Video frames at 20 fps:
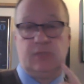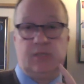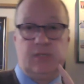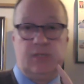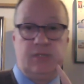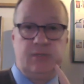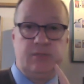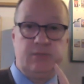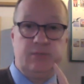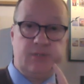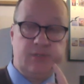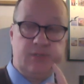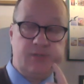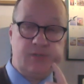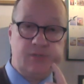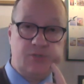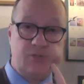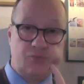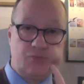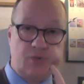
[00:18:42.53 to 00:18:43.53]
and and,
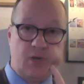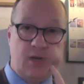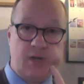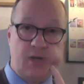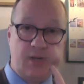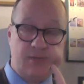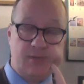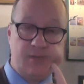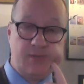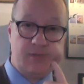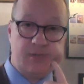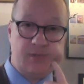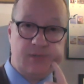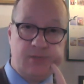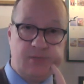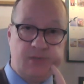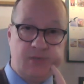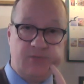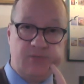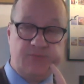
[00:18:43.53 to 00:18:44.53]
and try and, uh,
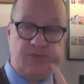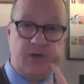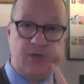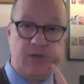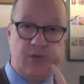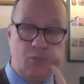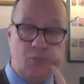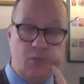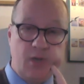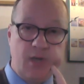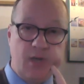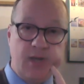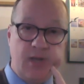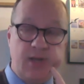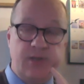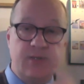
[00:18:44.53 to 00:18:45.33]
and and find their way.